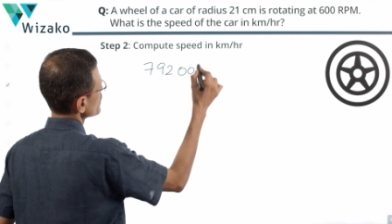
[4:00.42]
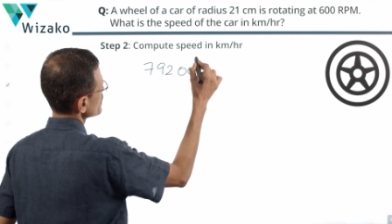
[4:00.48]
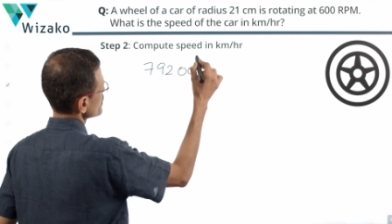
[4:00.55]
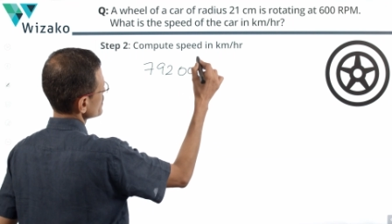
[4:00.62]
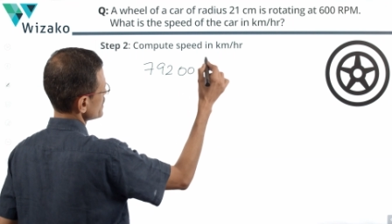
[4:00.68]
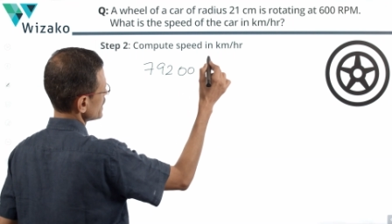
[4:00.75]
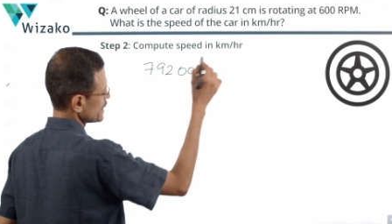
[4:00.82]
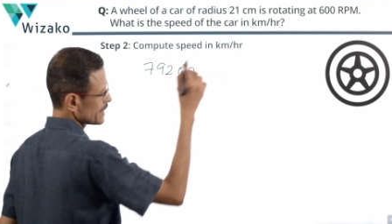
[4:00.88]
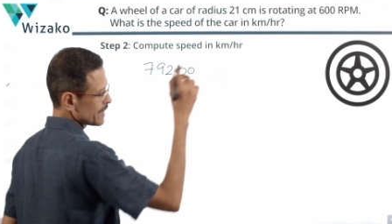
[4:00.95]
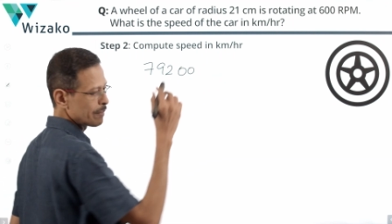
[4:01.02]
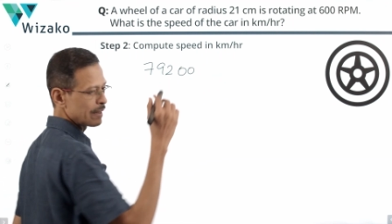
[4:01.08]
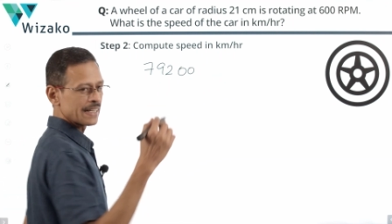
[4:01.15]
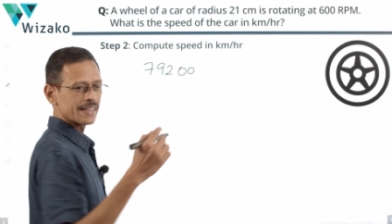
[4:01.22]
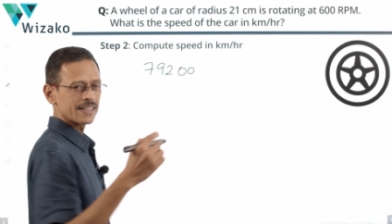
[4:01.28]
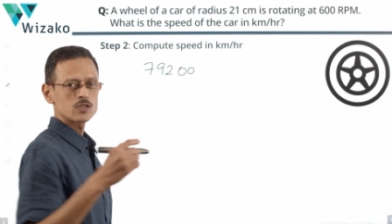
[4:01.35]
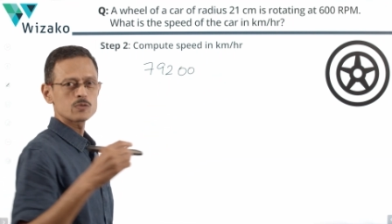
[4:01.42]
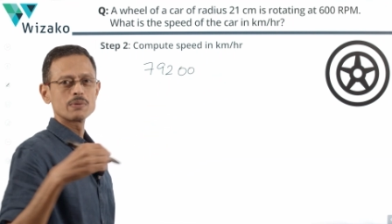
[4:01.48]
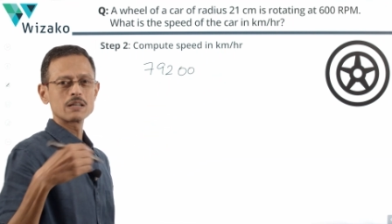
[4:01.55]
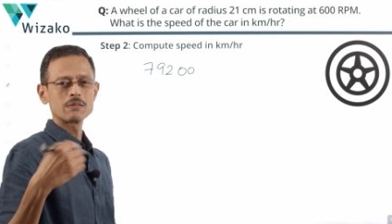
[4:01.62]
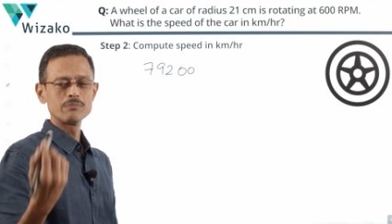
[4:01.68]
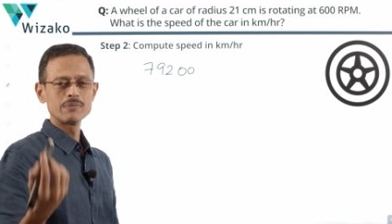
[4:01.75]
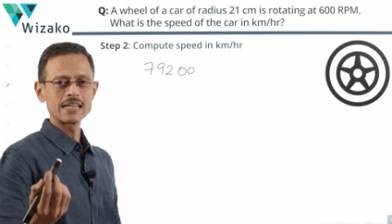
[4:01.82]
centimeters
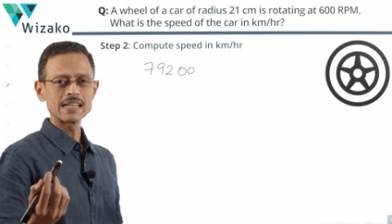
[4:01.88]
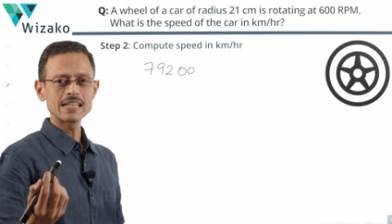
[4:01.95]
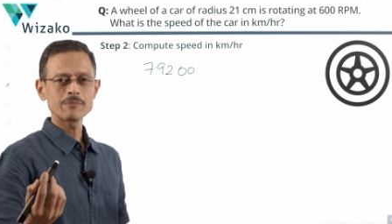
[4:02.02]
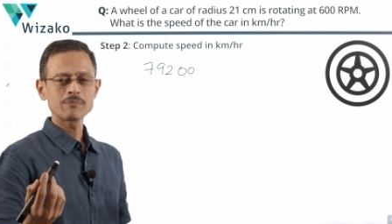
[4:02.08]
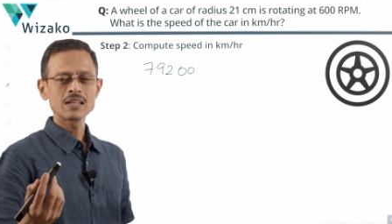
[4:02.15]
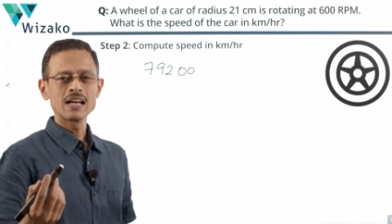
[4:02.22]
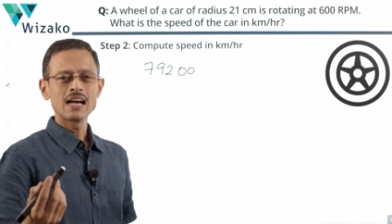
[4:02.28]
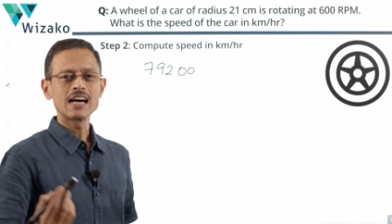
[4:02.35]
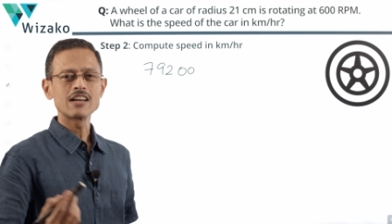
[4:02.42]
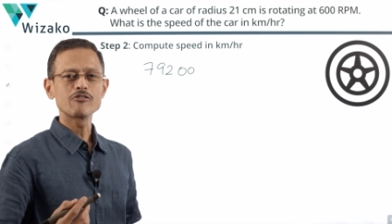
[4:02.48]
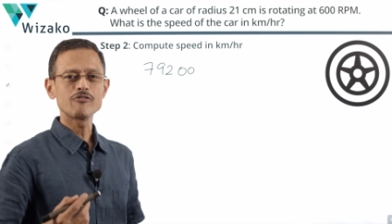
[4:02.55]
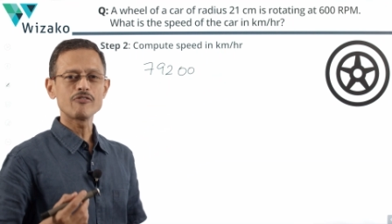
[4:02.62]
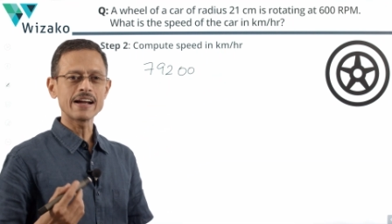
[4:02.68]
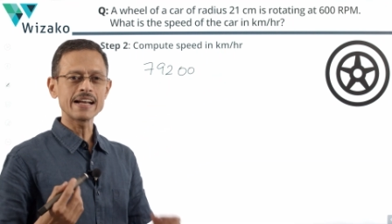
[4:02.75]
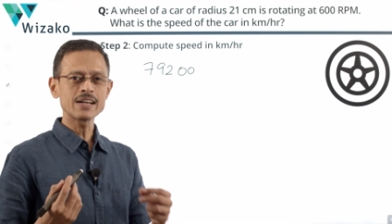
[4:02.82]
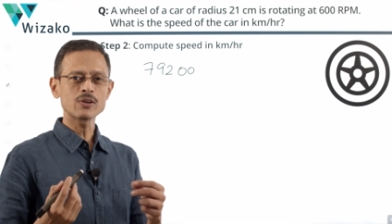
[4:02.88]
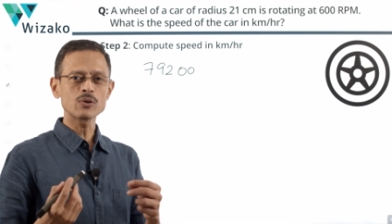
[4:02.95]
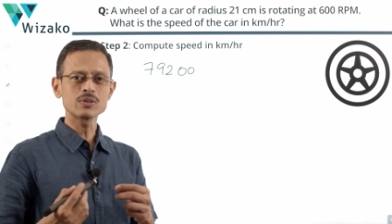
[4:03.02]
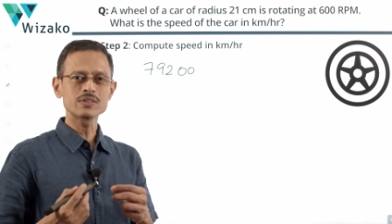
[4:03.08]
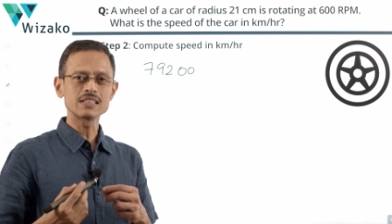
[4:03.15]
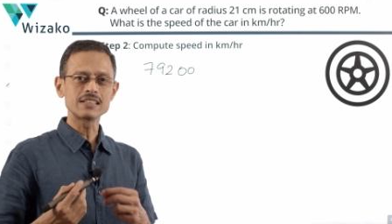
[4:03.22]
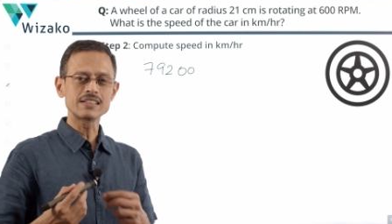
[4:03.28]
per minute and find
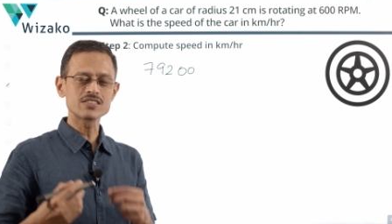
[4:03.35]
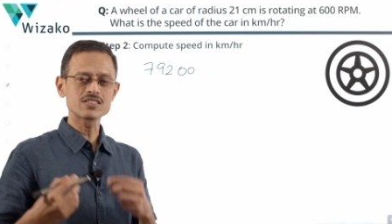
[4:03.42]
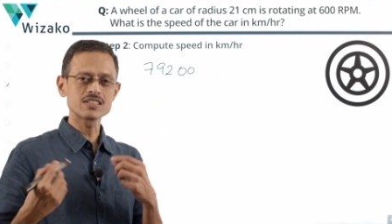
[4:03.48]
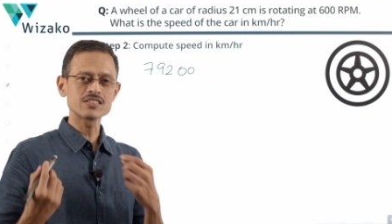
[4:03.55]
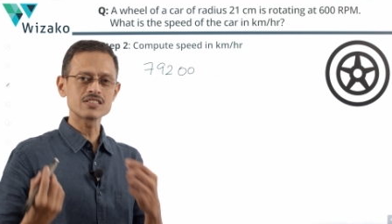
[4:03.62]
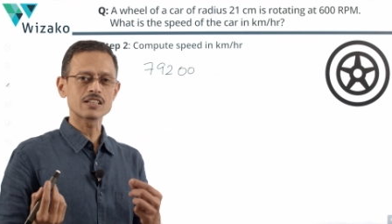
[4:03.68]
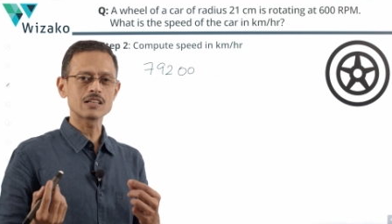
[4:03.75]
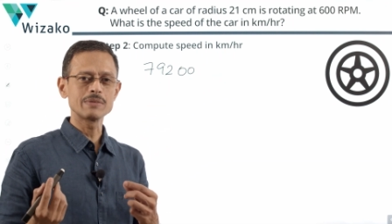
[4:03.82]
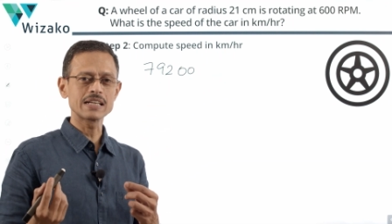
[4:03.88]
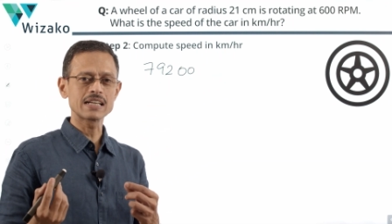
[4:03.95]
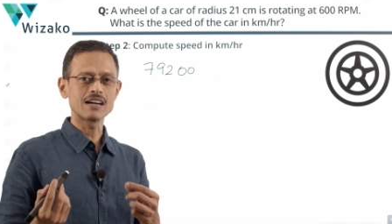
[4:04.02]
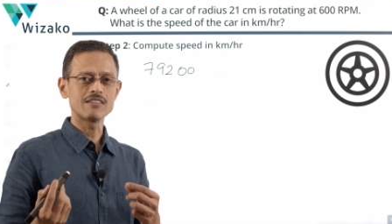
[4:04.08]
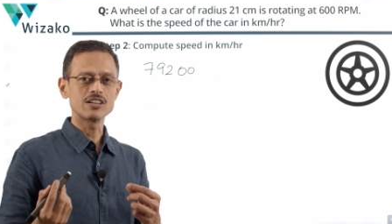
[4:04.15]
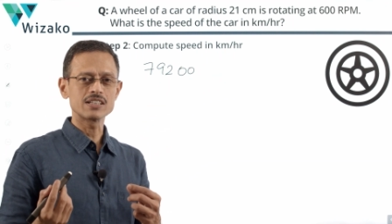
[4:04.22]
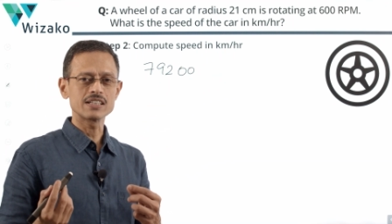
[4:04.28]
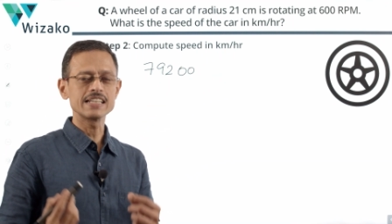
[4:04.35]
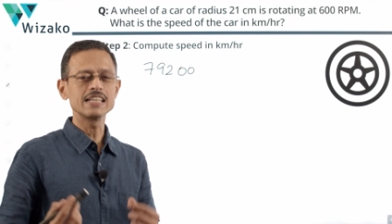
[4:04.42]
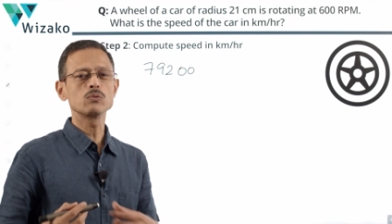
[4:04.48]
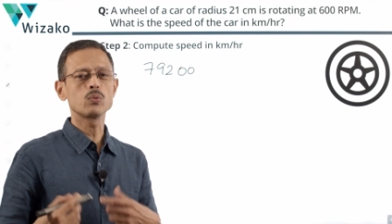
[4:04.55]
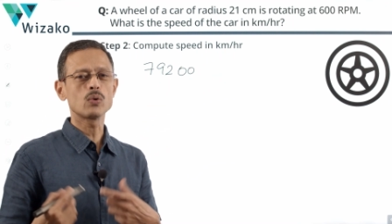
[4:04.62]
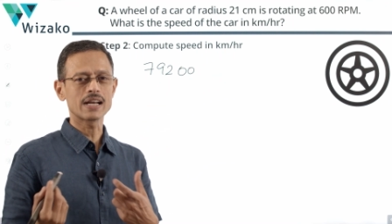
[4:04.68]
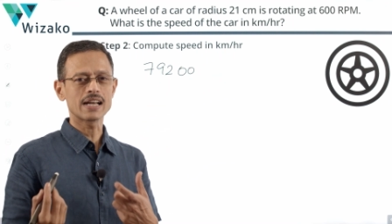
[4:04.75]
out the distance that will be covered
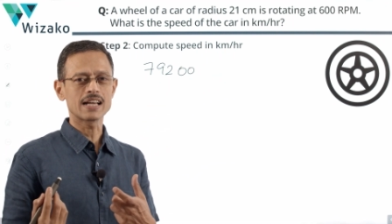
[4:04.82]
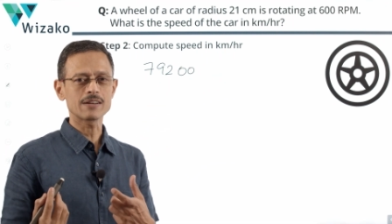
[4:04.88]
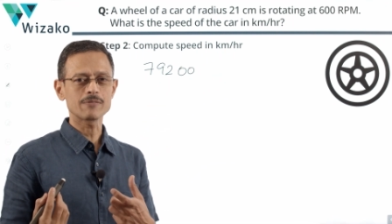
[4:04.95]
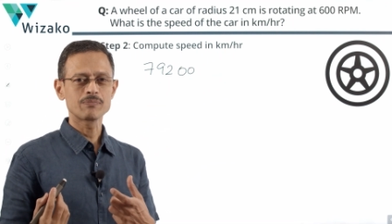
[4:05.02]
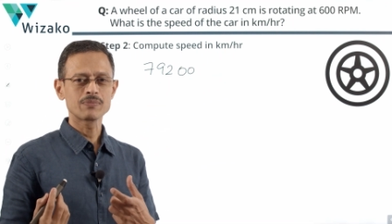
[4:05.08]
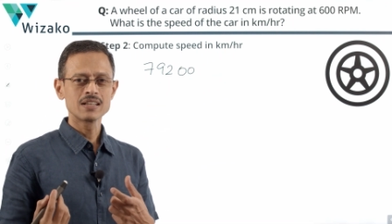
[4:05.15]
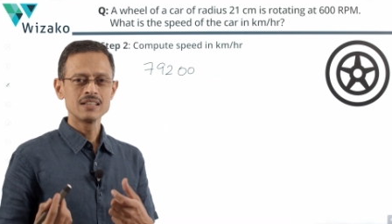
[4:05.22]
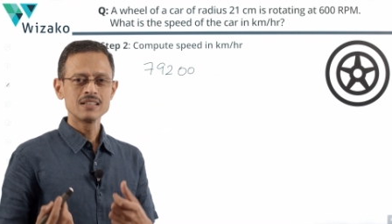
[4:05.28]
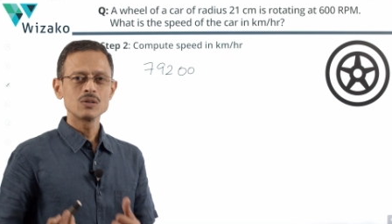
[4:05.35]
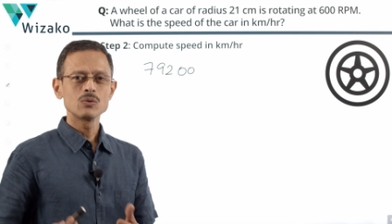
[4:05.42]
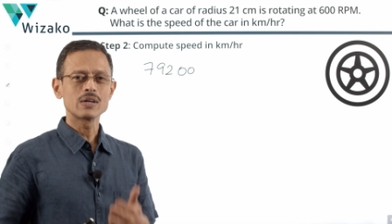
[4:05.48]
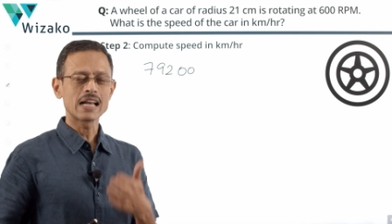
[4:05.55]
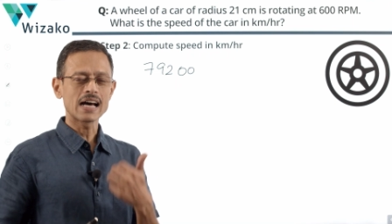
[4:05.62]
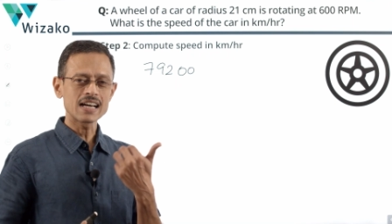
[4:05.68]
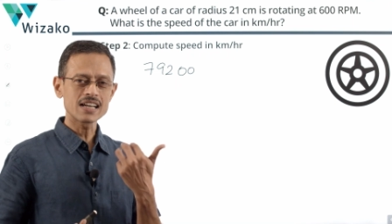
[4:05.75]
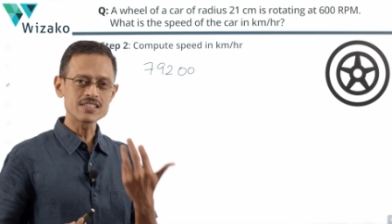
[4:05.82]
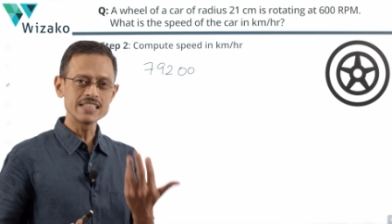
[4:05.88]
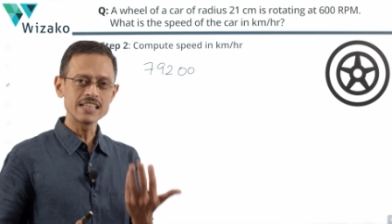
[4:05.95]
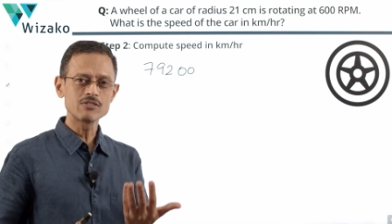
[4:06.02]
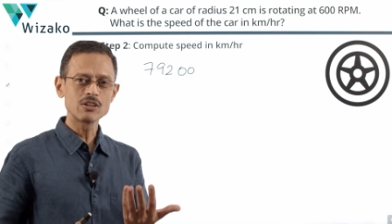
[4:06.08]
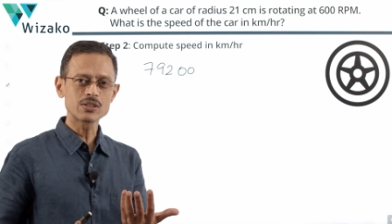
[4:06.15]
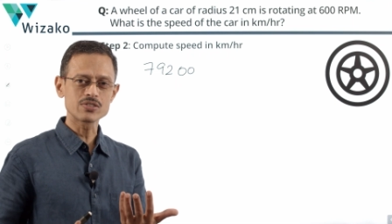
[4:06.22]
in 1 hour. 1 hour is
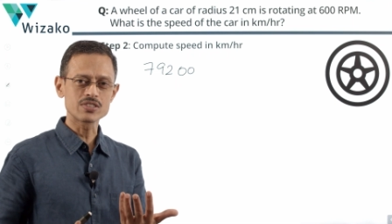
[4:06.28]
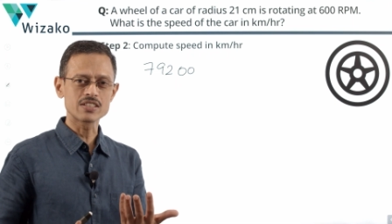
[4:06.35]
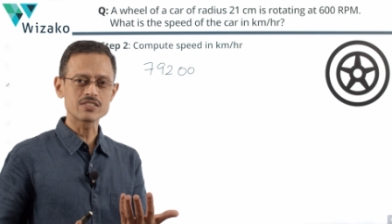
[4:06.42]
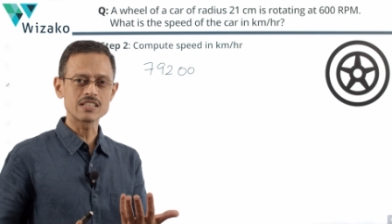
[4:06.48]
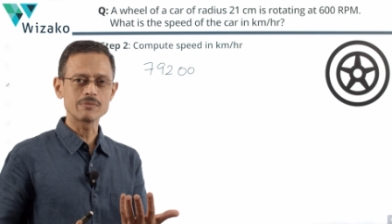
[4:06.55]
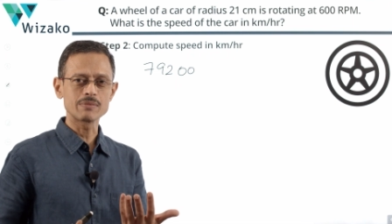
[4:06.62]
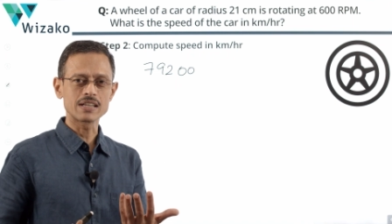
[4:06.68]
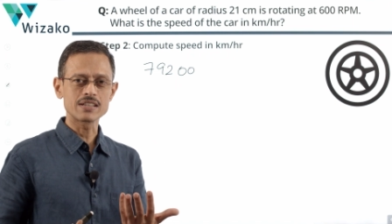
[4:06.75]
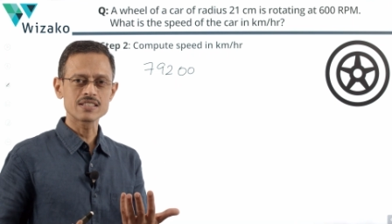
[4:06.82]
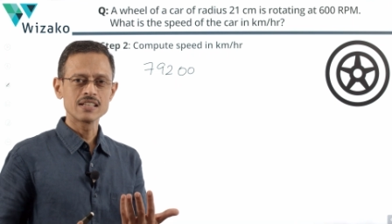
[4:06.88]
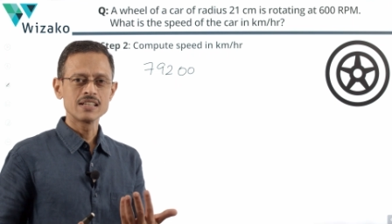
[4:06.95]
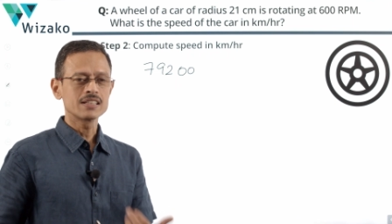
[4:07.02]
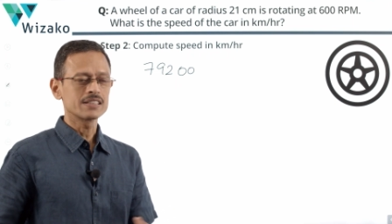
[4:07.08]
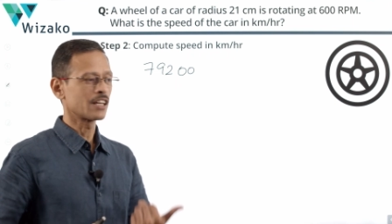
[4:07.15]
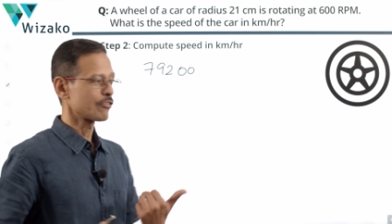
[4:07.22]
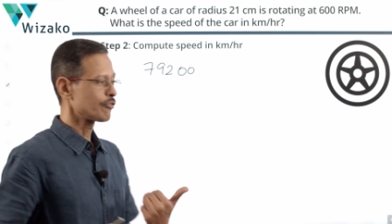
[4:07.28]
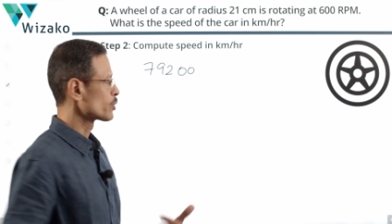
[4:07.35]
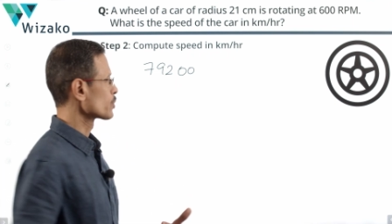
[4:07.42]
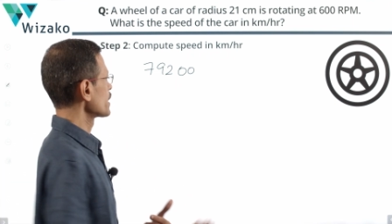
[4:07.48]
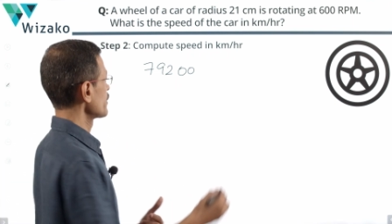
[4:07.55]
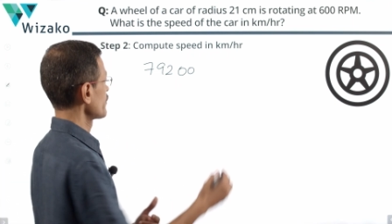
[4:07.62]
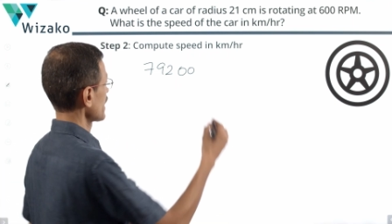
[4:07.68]
equal to 60 minutes.
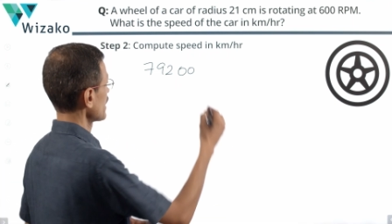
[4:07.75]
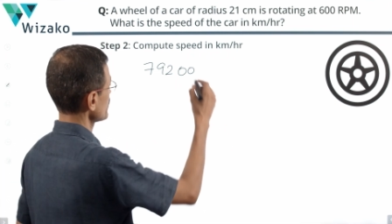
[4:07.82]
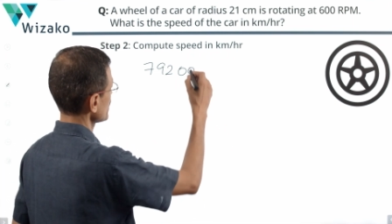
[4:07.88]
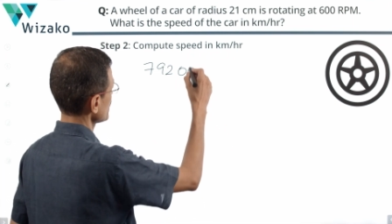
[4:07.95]
Therefore, if I have to